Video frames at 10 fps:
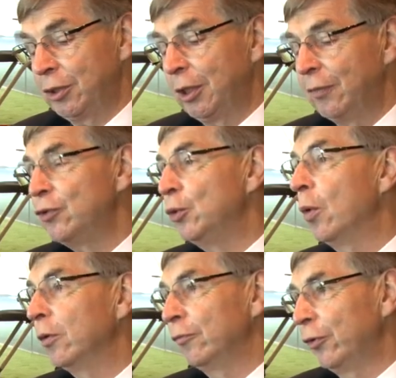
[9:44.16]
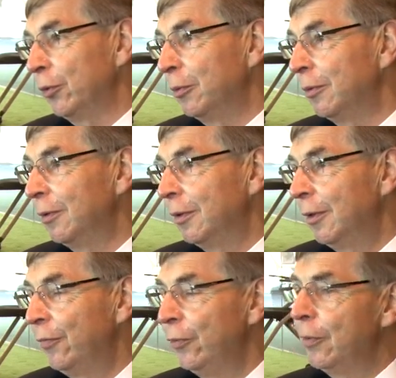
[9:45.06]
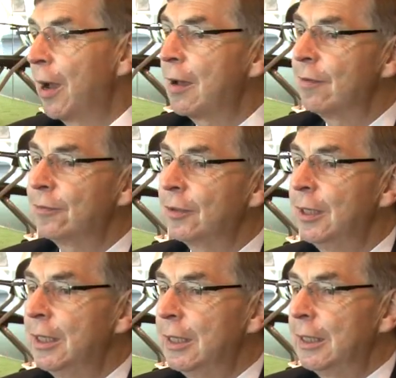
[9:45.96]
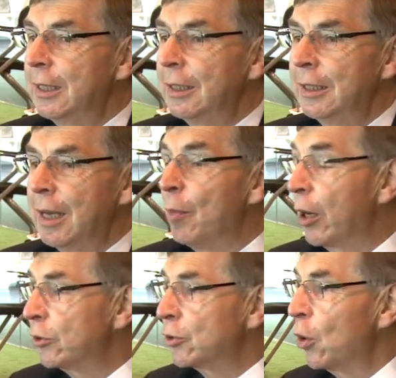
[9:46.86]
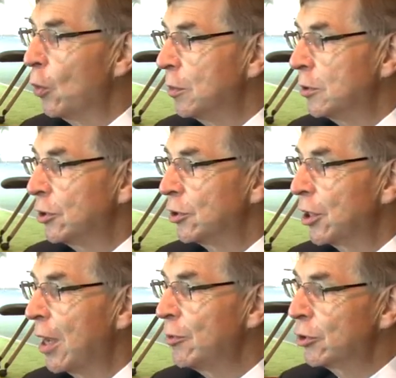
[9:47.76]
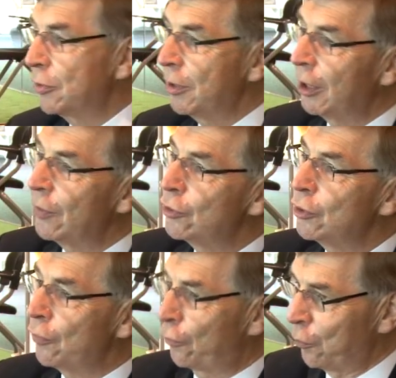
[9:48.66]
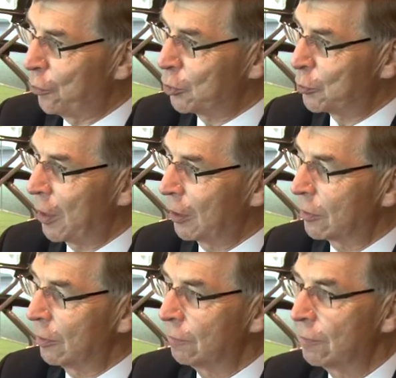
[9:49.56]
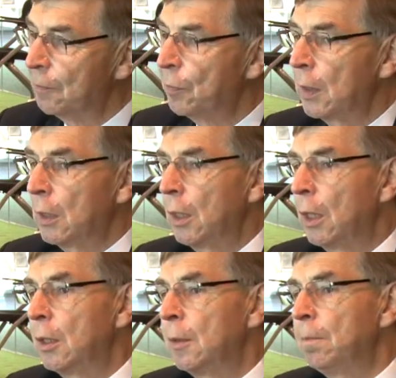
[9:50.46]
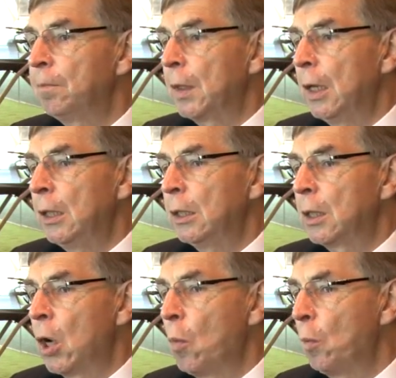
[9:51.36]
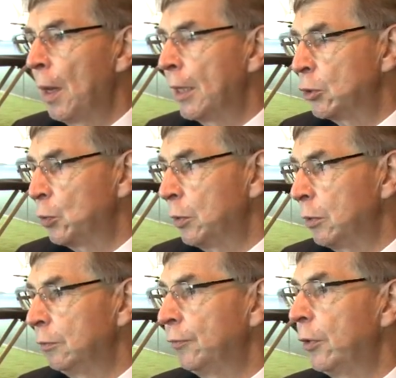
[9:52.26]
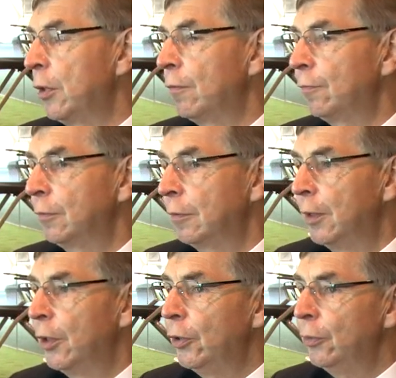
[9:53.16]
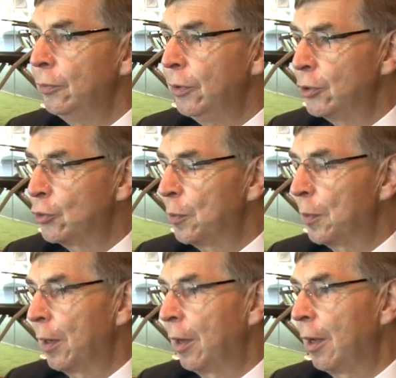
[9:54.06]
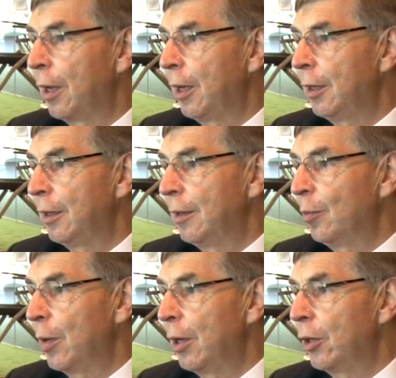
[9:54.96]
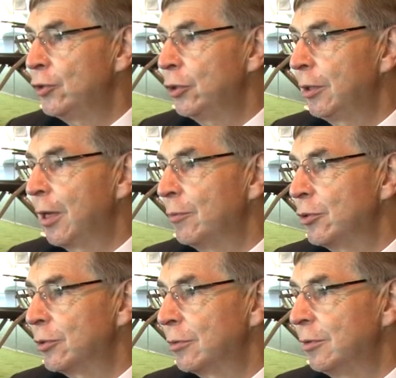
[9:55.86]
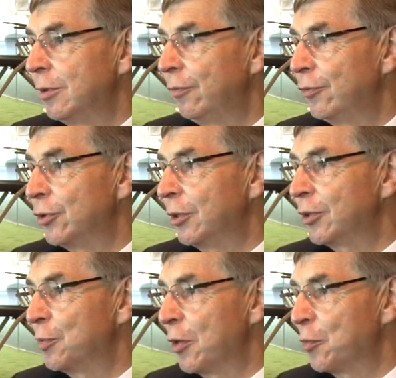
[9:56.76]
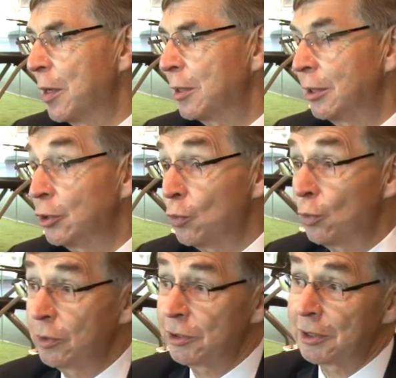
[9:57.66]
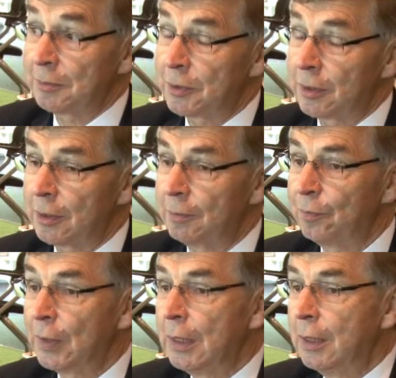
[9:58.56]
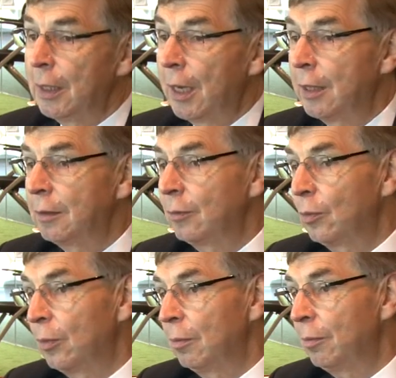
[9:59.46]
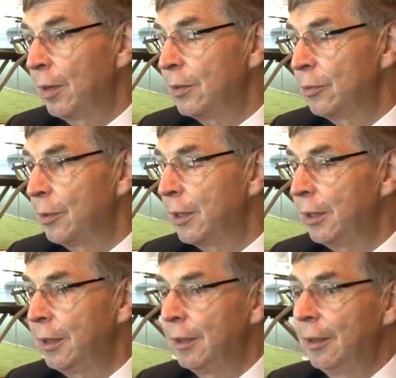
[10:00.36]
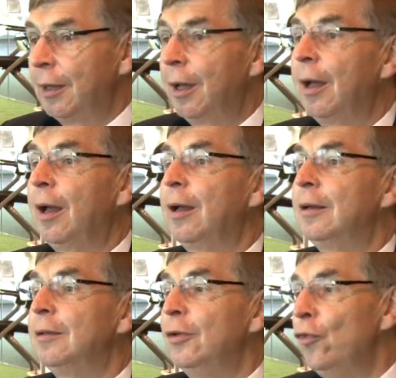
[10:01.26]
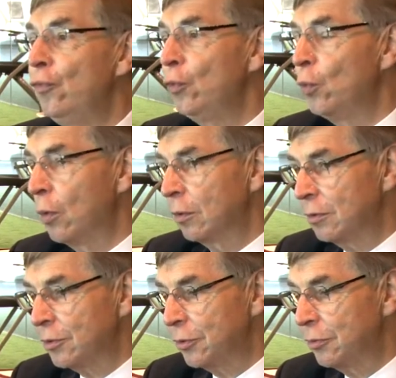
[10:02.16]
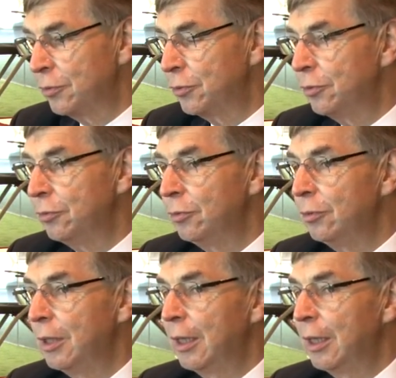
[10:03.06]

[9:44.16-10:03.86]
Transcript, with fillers: it gives you one view. Yeah. If you have a, uh, a microscope that says chemistry, it gives you a different perspective. Right. Um, in a complex world, very often mm. you need to apply biology, chemistry, physics, yeah. mathematics all at the same time. Yeah. And by the way, uh, if you want to